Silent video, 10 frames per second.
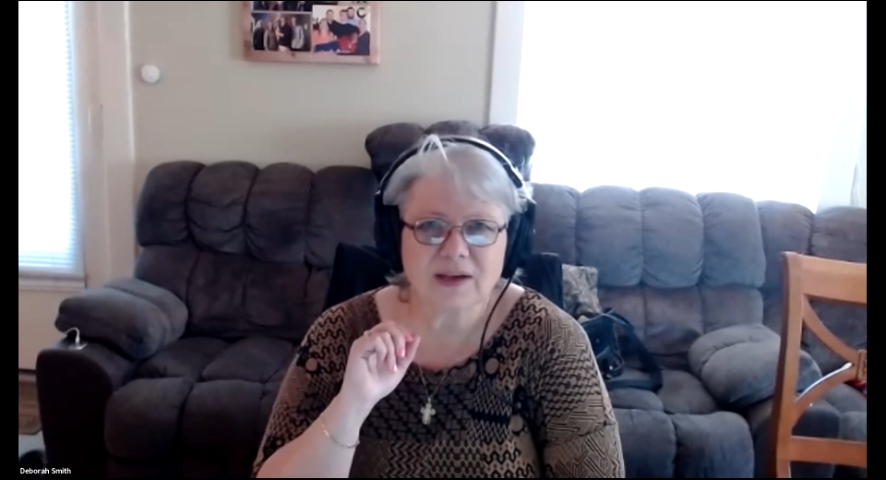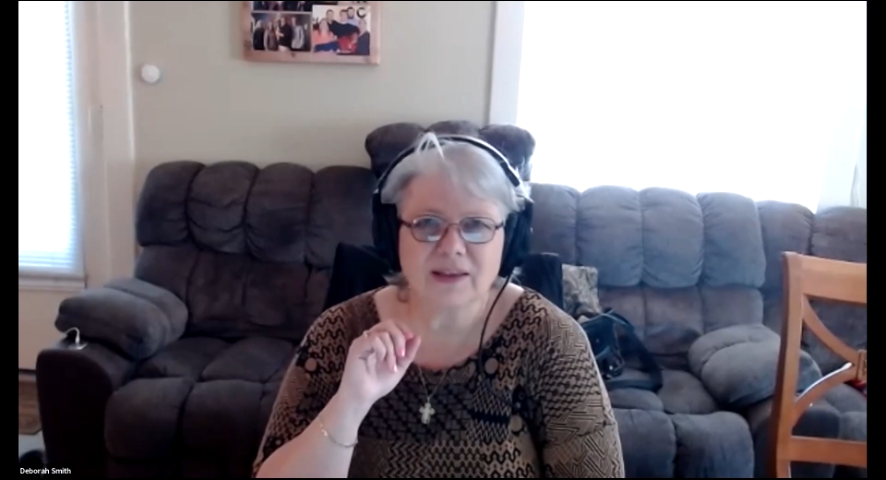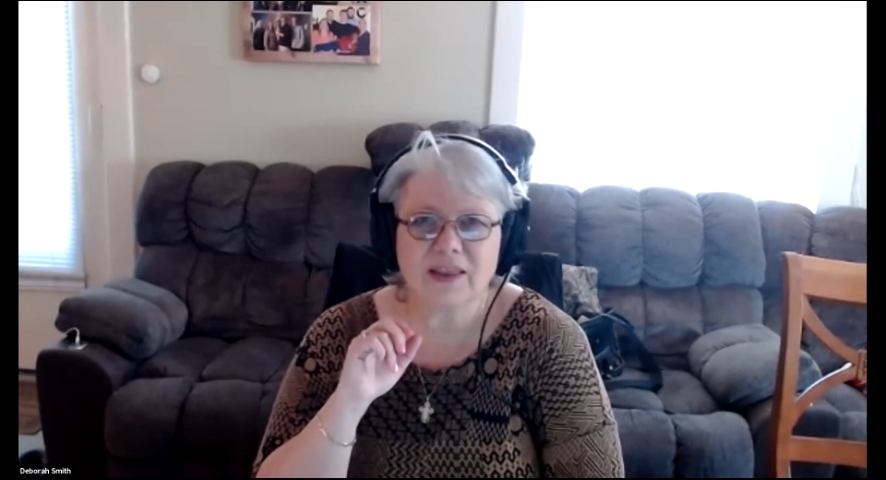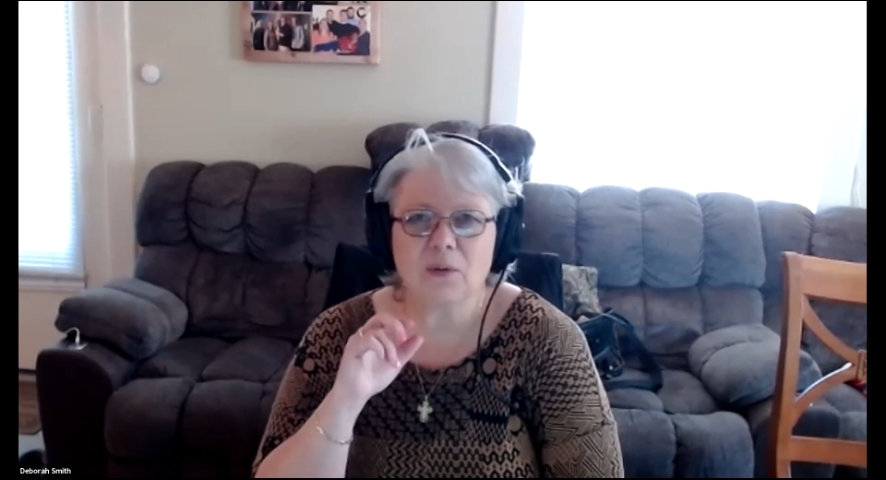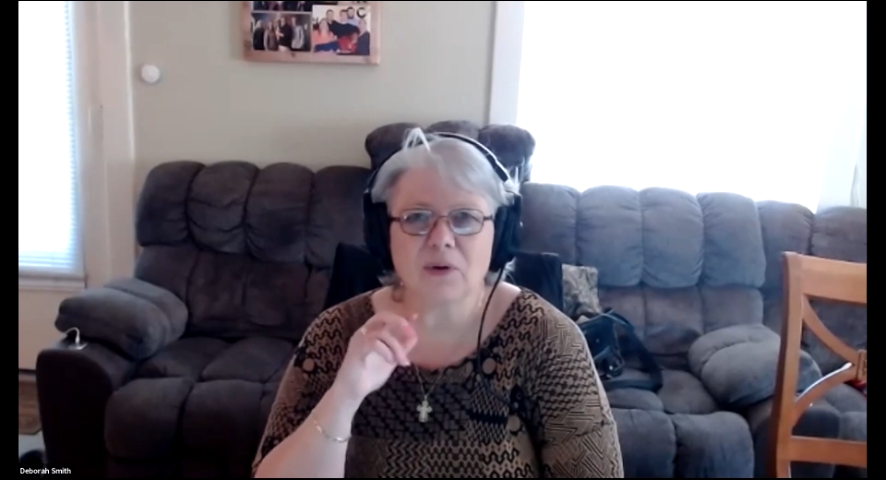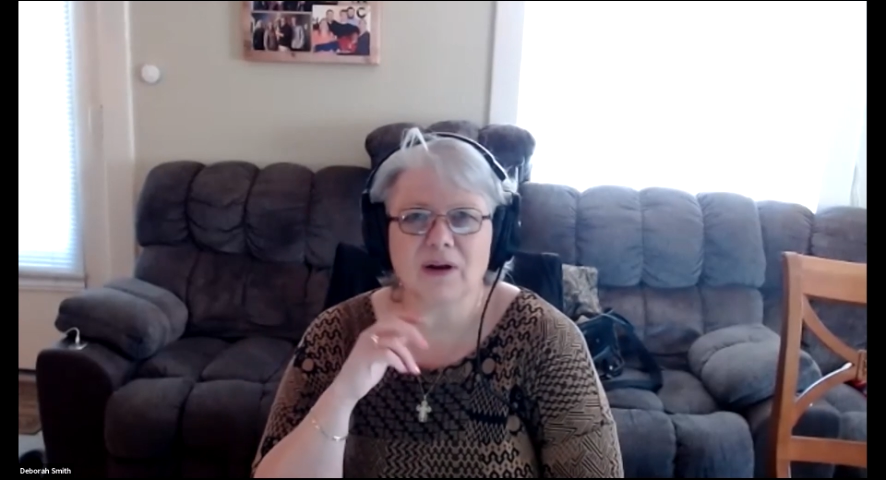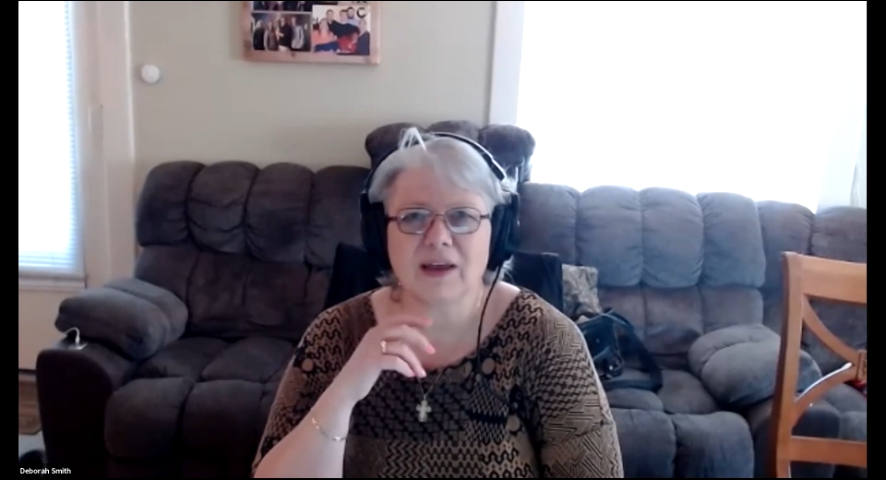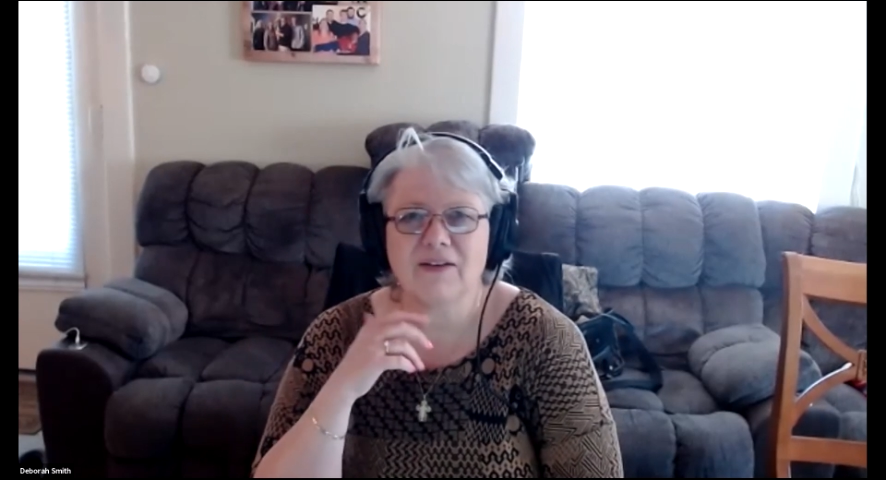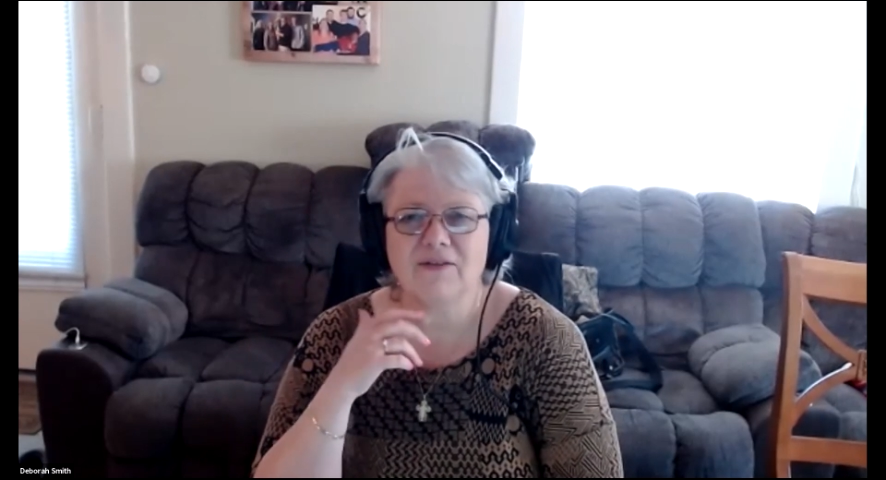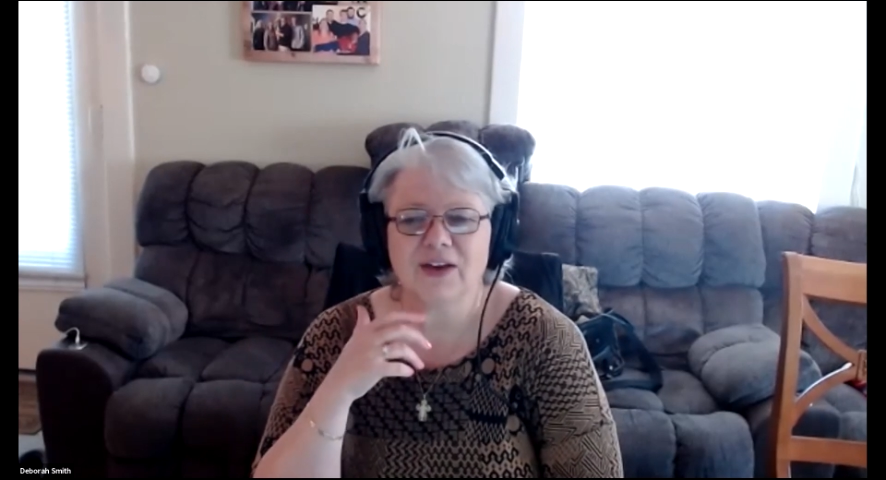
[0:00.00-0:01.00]
And they were
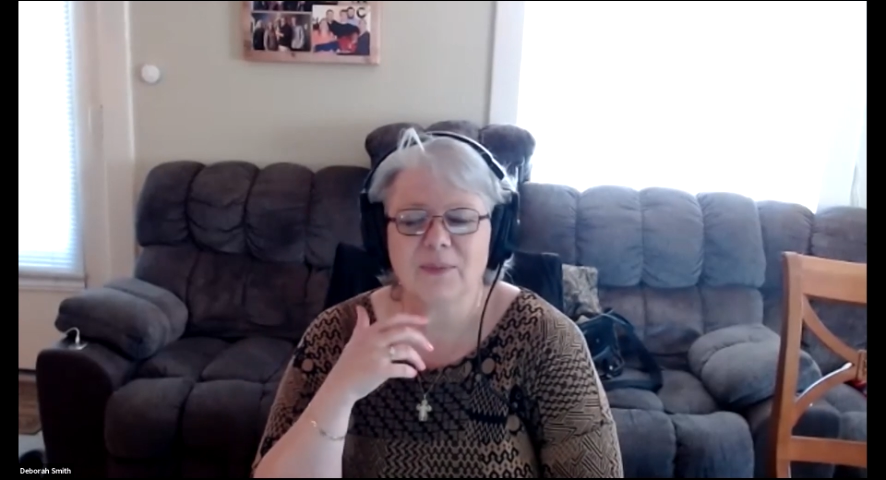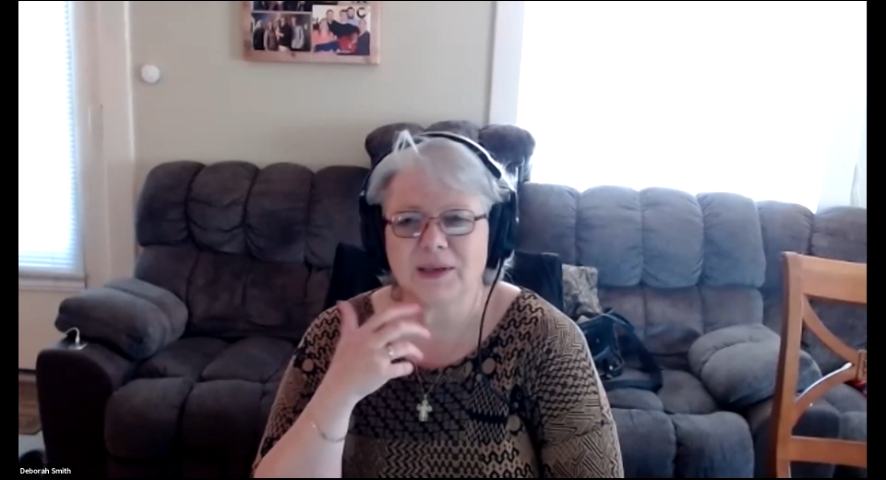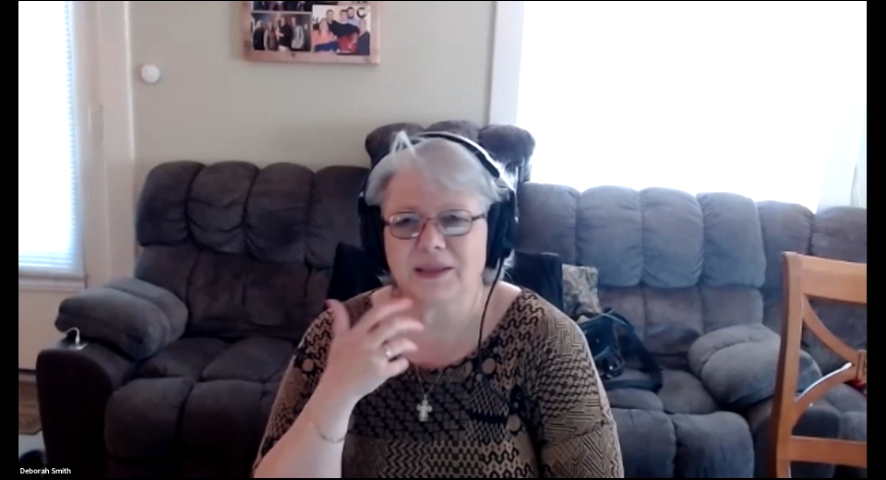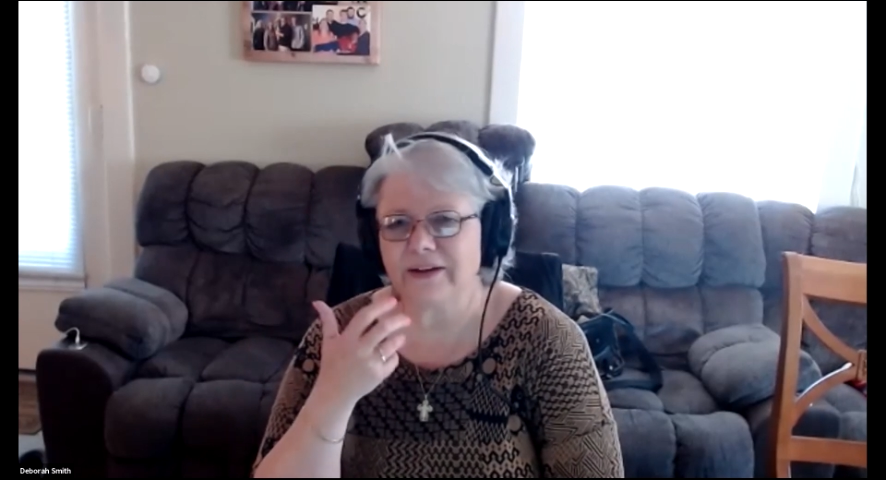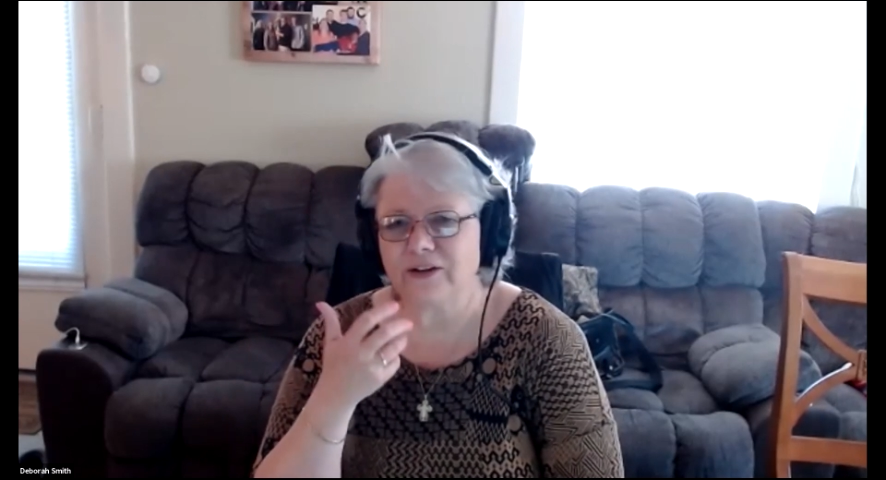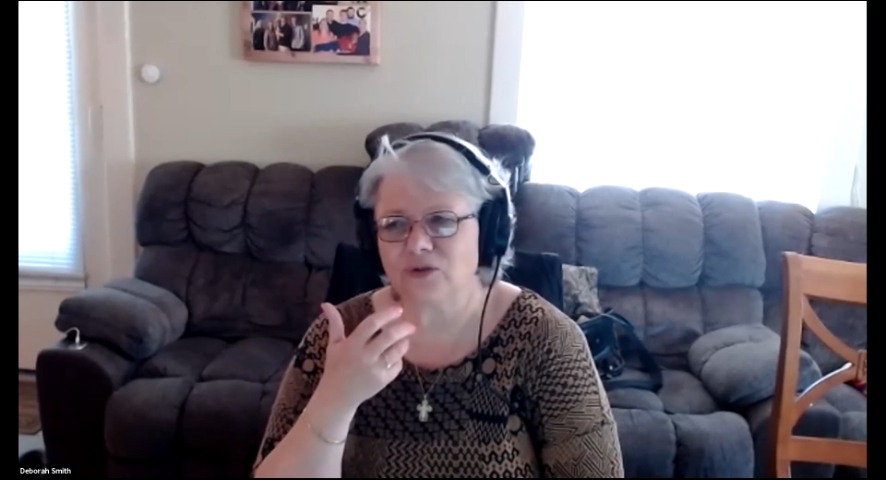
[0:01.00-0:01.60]
an amphetamine-like